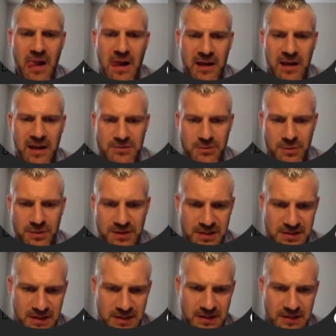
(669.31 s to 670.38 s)
Okay, so what
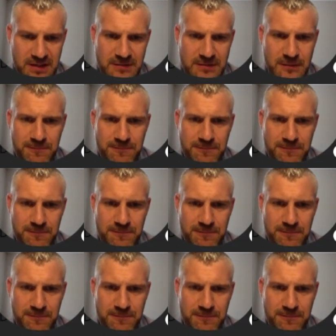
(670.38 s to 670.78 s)
this is